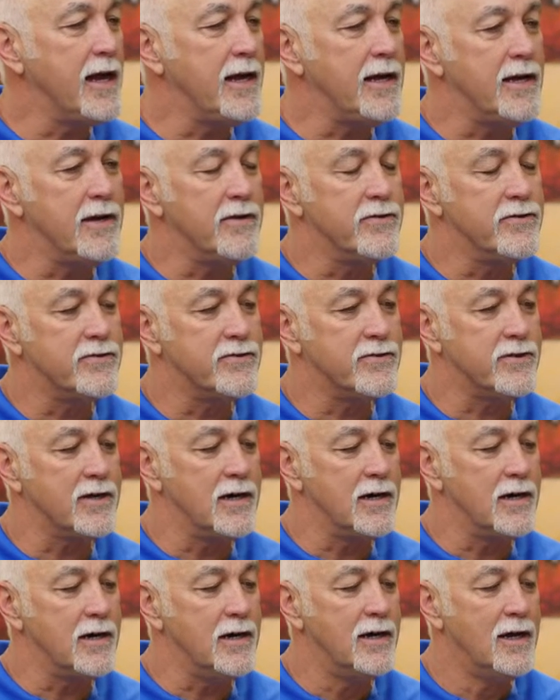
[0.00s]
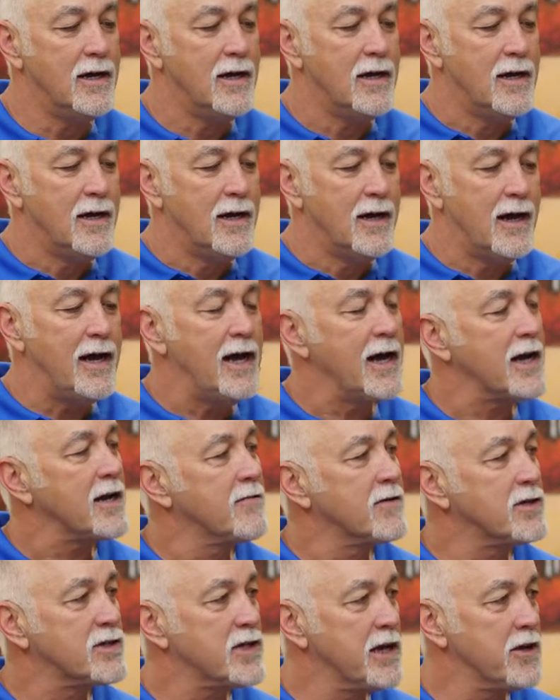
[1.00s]
is a heck
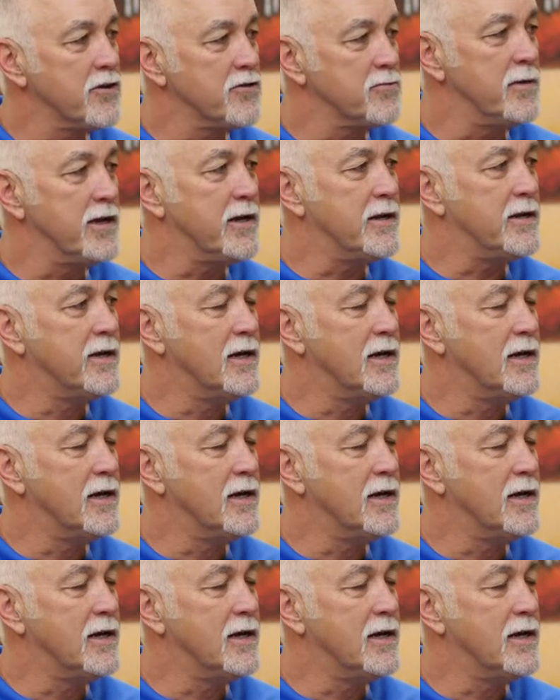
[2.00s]
of a salesman.